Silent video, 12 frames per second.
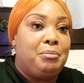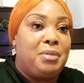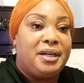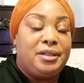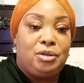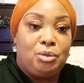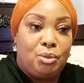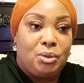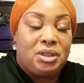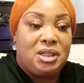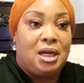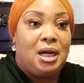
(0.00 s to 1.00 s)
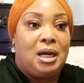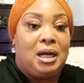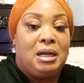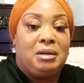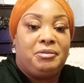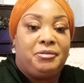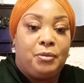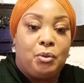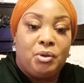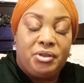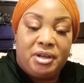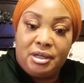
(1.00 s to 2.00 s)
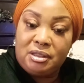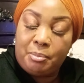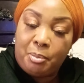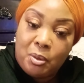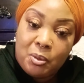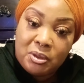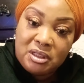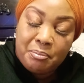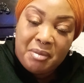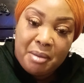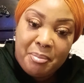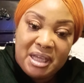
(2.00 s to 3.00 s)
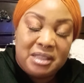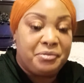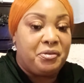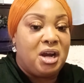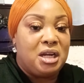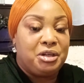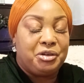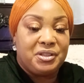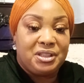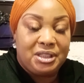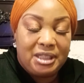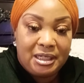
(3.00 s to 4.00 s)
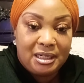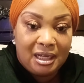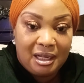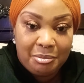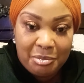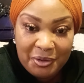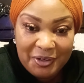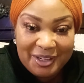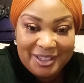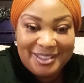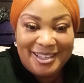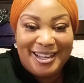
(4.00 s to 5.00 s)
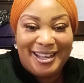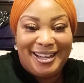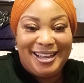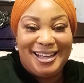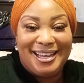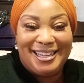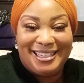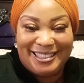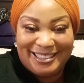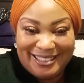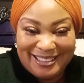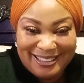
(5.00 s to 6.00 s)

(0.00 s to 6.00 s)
my daughter for their support, my best friend Christina Morgan. Hi.